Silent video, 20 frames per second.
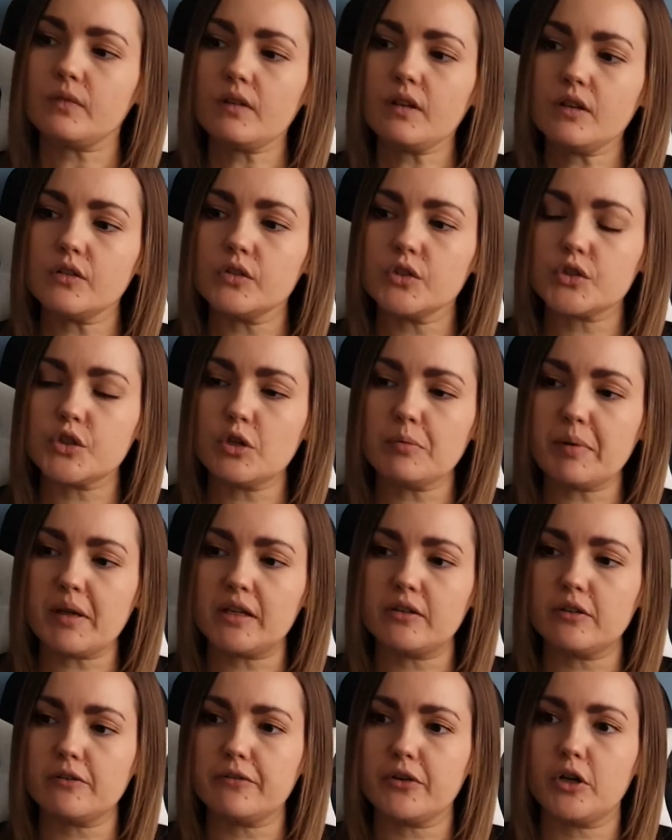the
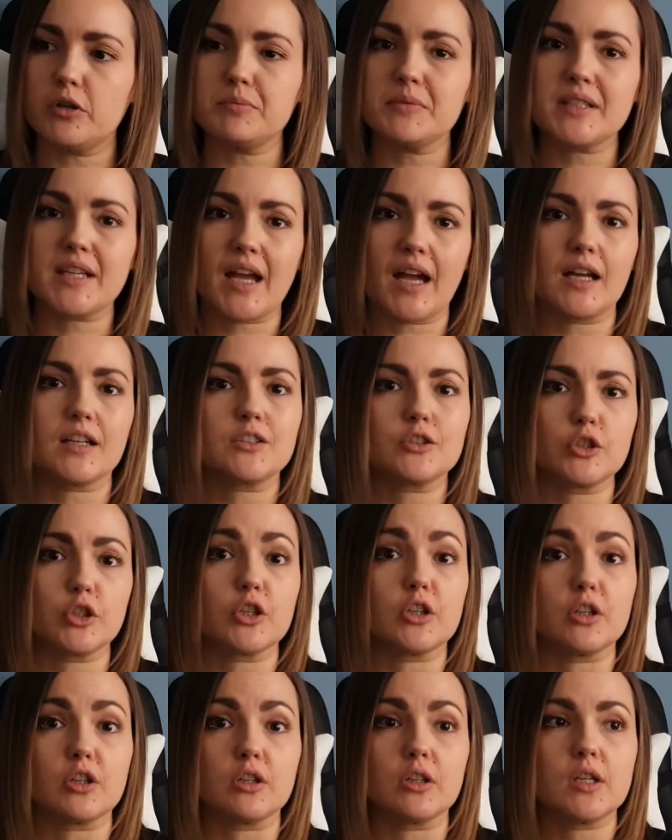superhero films can
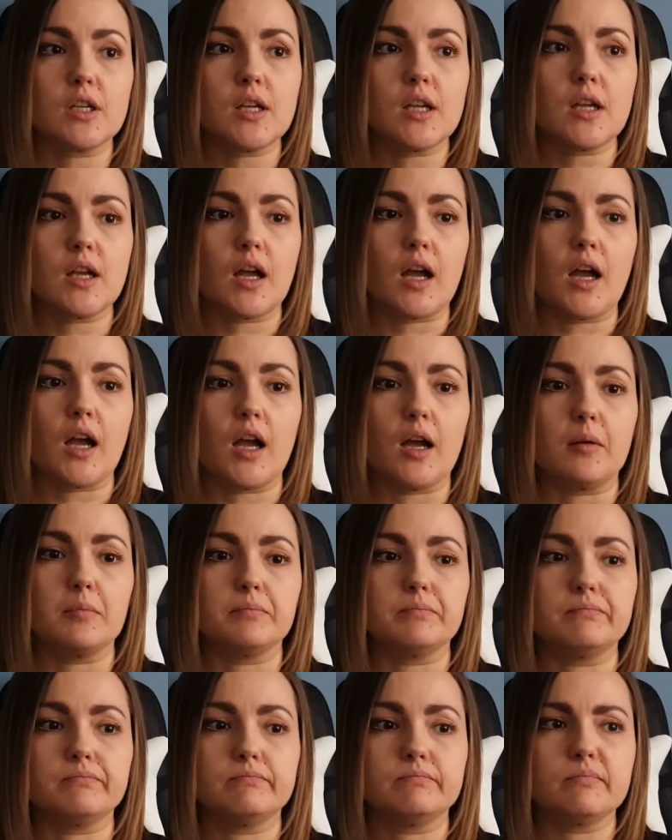go
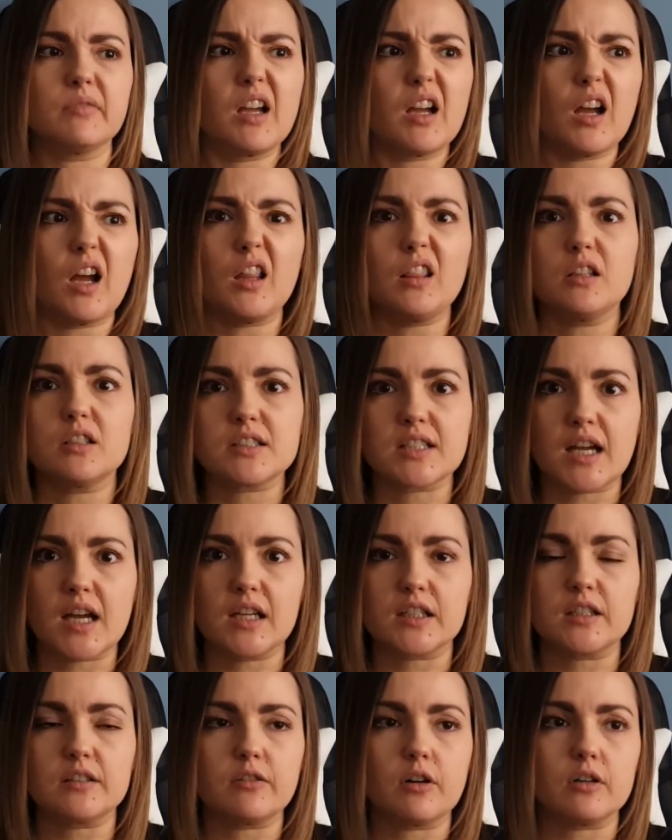a lot
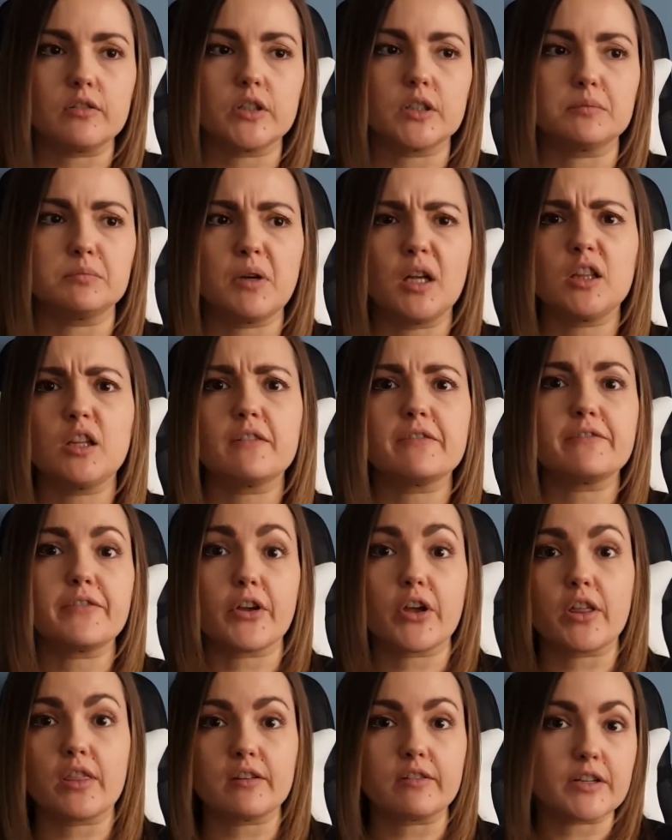darker or a lot
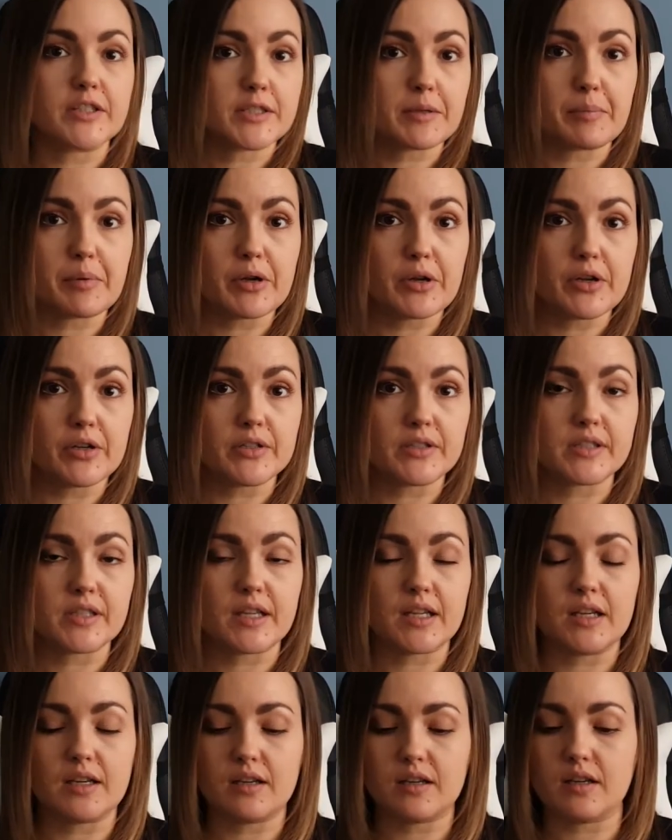further, I suppose,
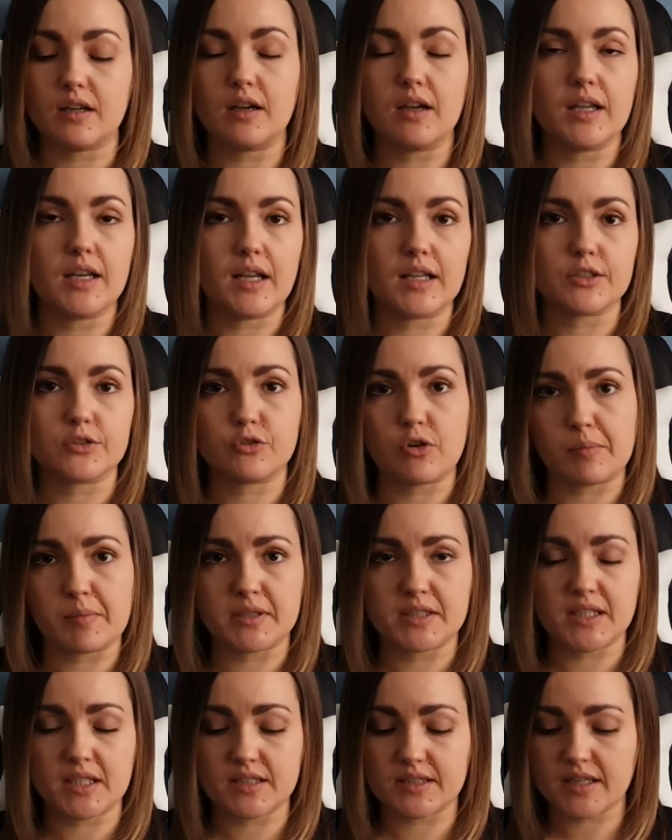in
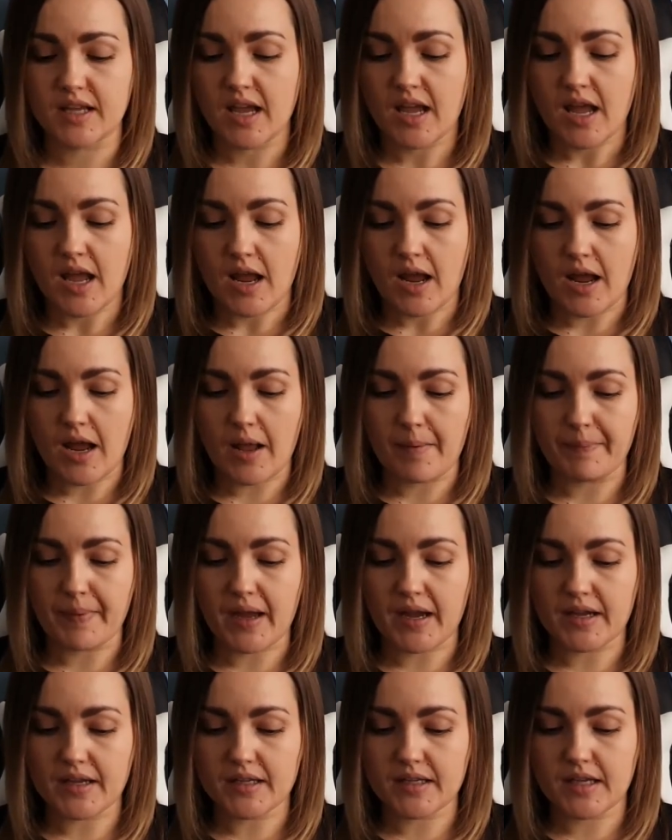extremities.
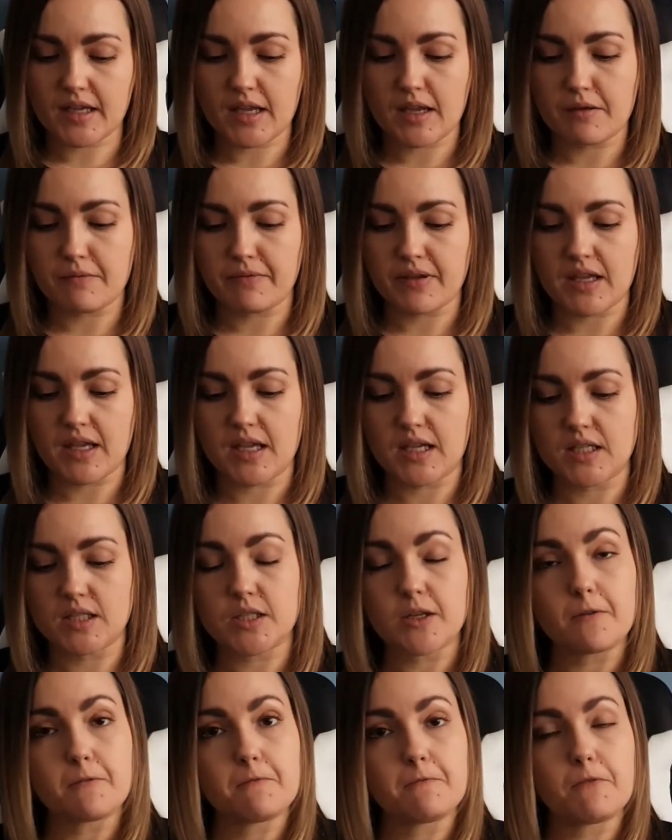I gave it
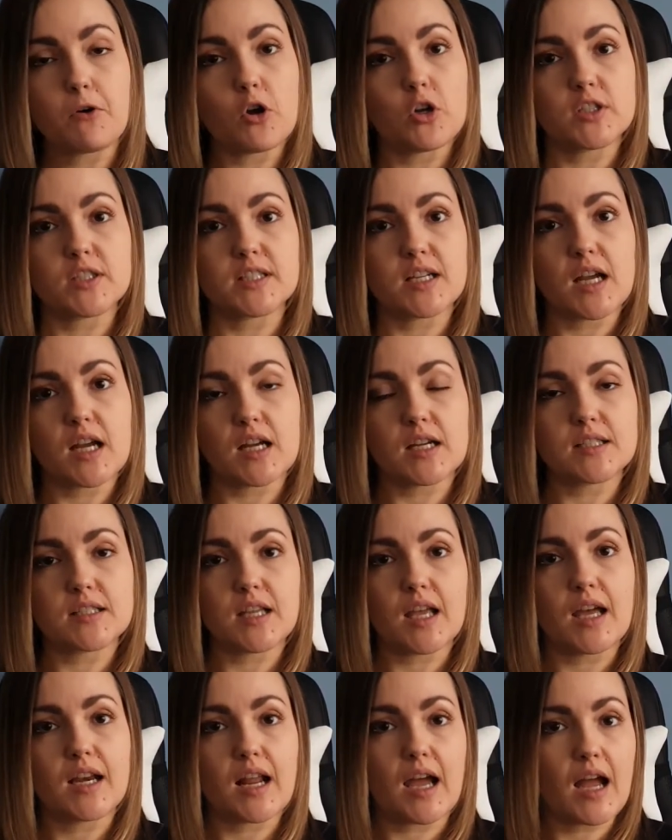4 stars
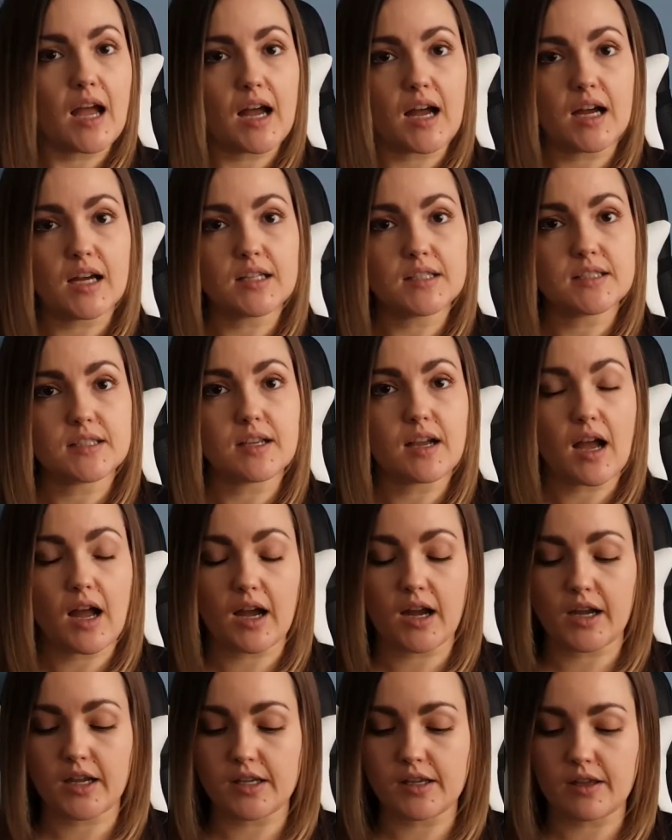and a heart.
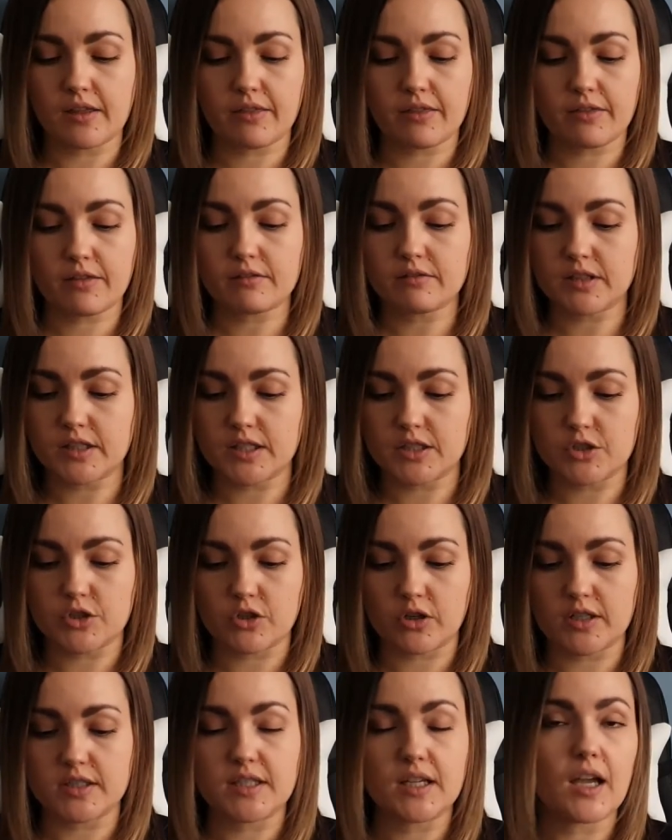I thoroughly
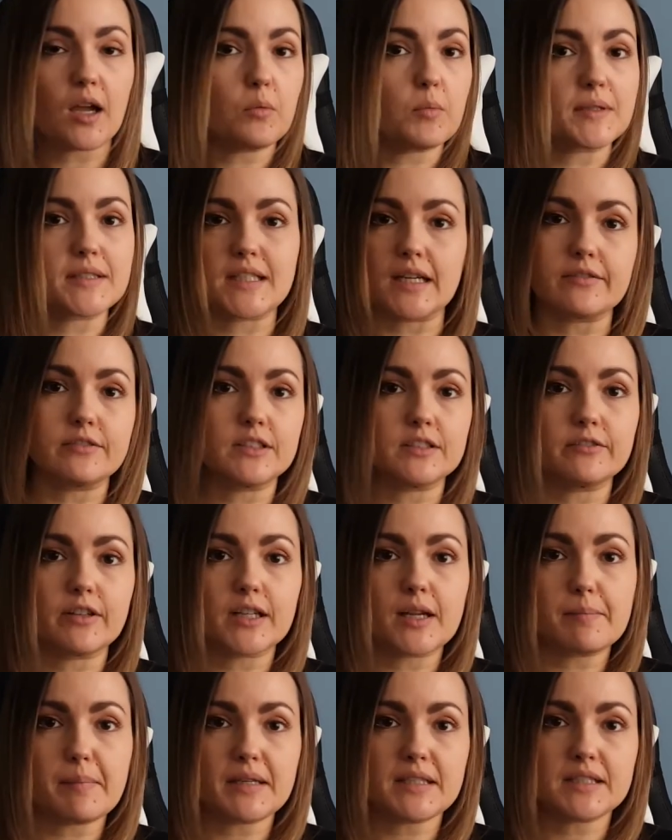enjoyed it and would definitely
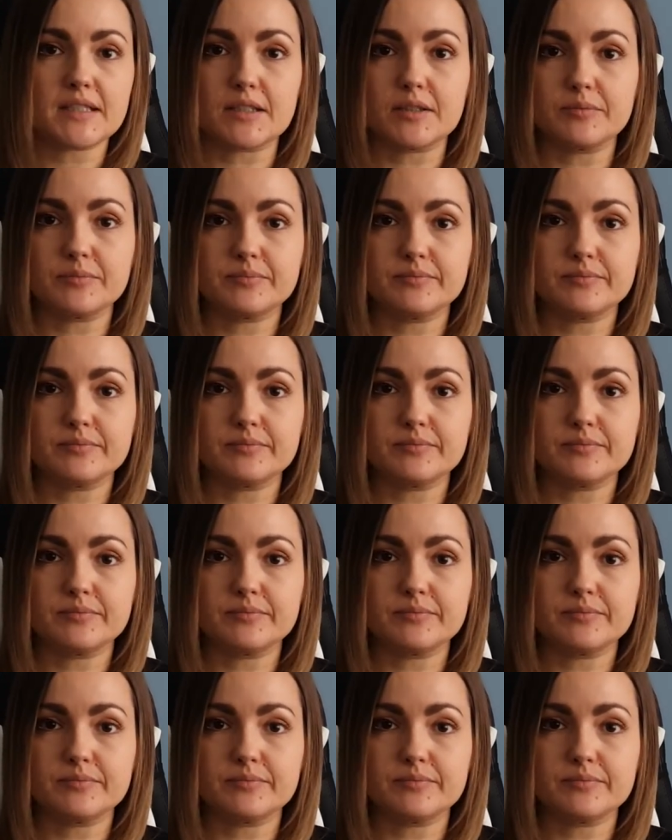recommend it.